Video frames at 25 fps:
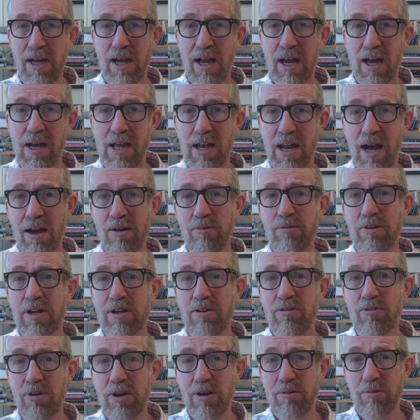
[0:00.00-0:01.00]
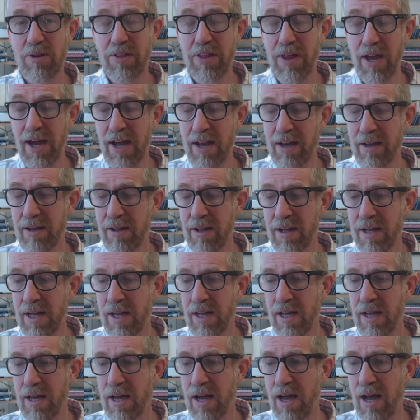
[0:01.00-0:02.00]
And I would agree with
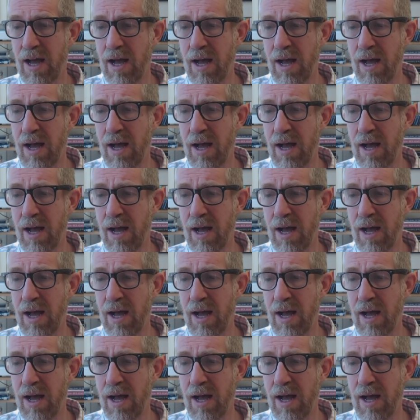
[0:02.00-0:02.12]
that.